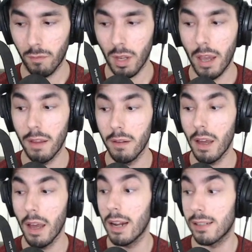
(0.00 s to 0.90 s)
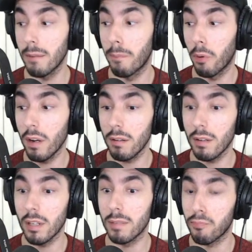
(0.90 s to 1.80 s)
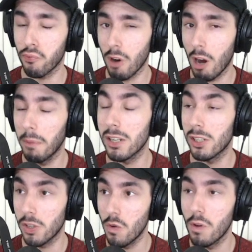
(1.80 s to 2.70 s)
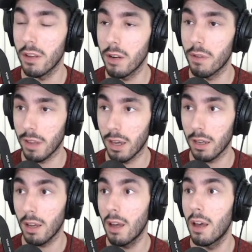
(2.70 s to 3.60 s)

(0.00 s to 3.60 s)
And at some point, it's probably sooner than you think.